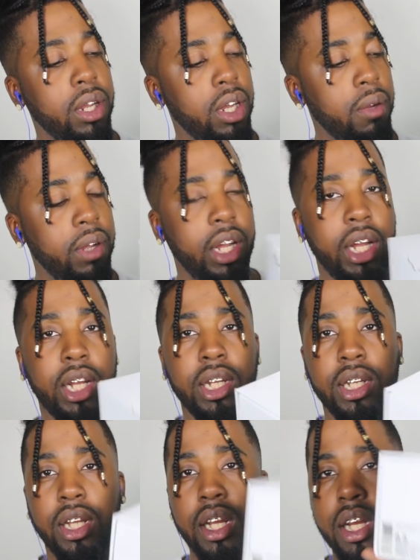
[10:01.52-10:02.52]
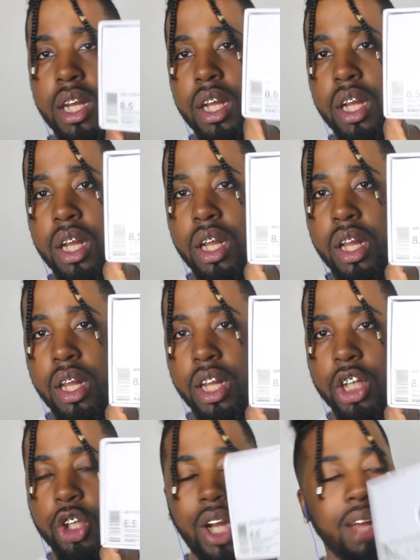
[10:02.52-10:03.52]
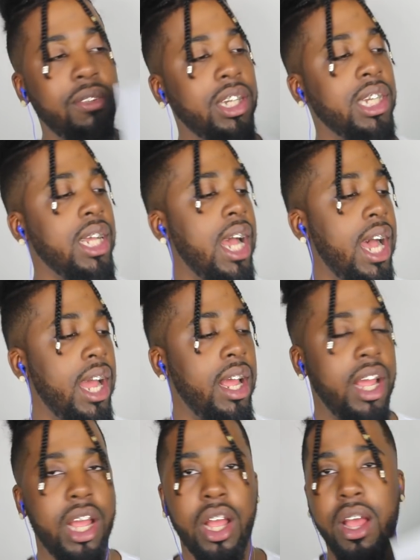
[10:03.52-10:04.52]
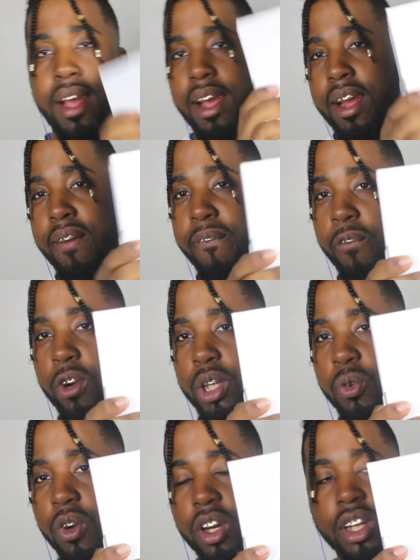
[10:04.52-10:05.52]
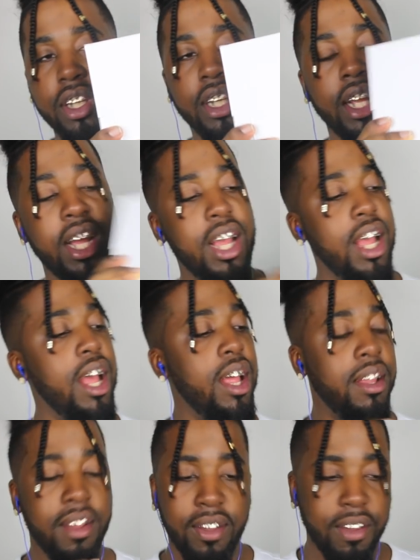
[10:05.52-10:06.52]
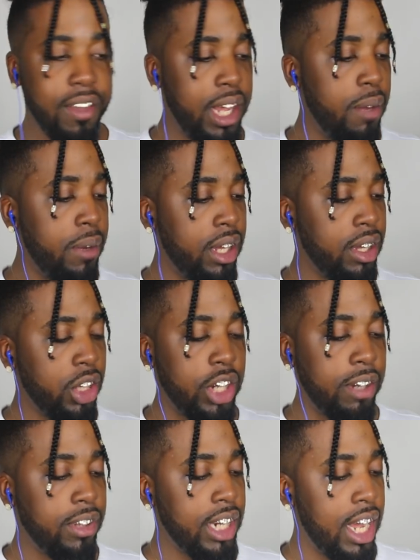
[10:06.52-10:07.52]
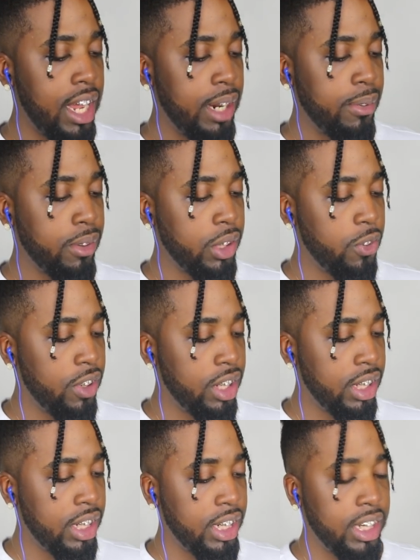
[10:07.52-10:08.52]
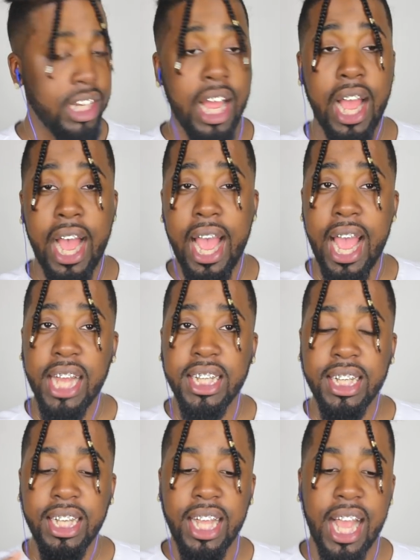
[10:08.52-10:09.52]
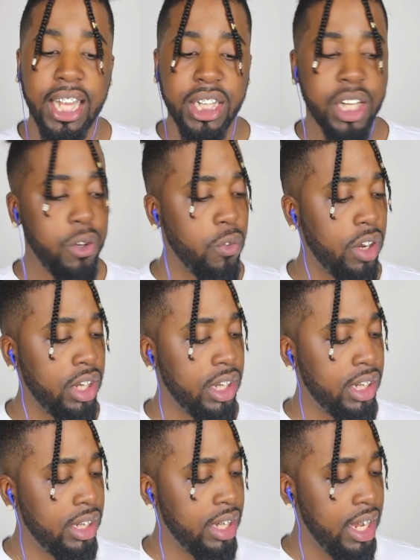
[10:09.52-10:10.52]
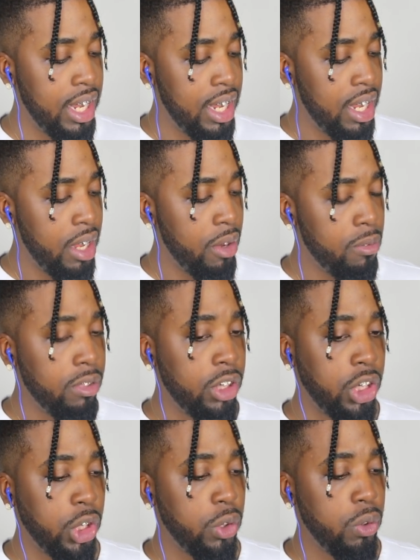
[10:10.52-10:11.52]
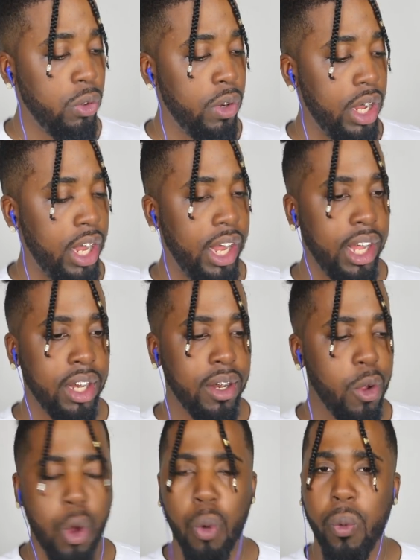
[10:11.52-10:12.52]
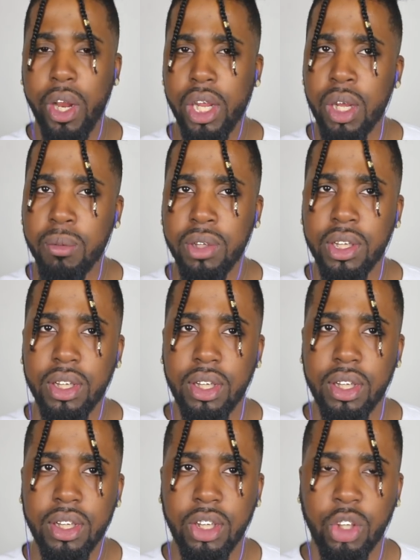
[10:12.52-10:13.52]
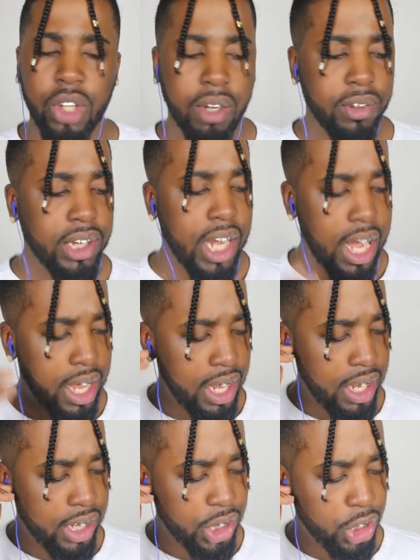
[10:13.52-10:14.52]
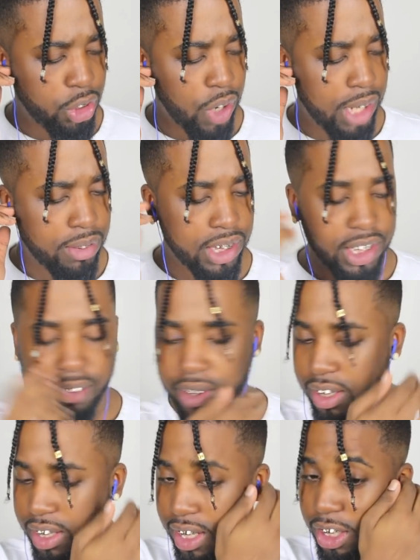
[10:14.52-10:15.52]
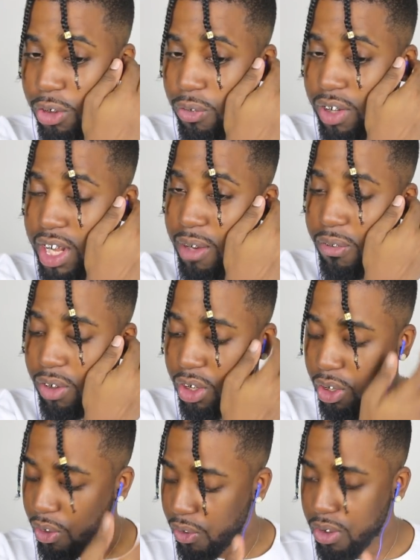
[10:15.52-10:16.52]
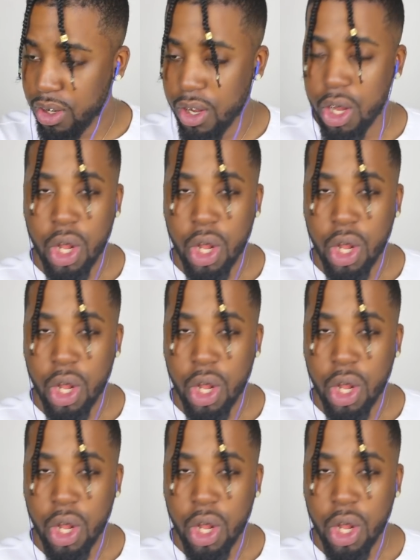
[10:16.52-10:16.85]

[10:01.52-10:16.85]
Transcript: pickup is the Travis Scott Air Force Ones. The thing about the Travis Scott Air Force Ones is I actually wanted this shoe. And when it comes to Travis Scott and his drops and stuff like that, you never know